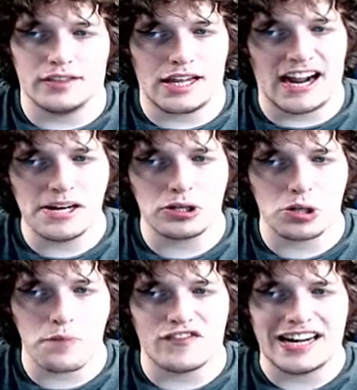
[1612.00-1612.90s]
item called
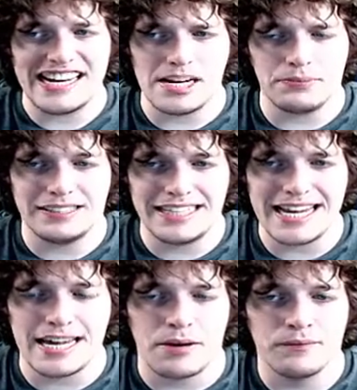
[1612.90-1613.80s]
Infinium
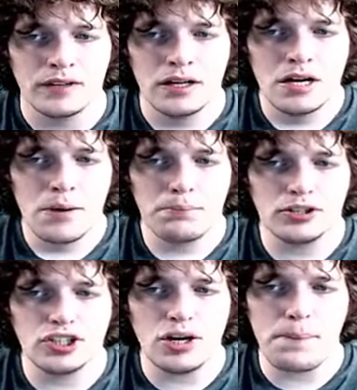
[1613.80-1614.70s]
Z.
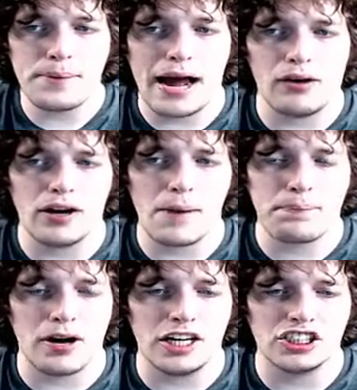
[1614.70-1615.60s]
Pursue, Powered Up
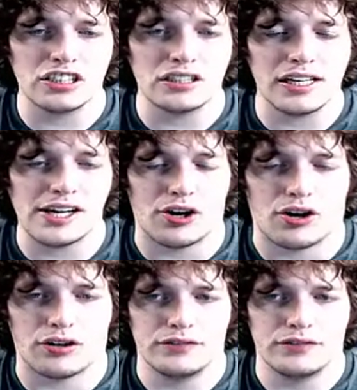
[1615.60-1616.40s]
Punch, and Leer.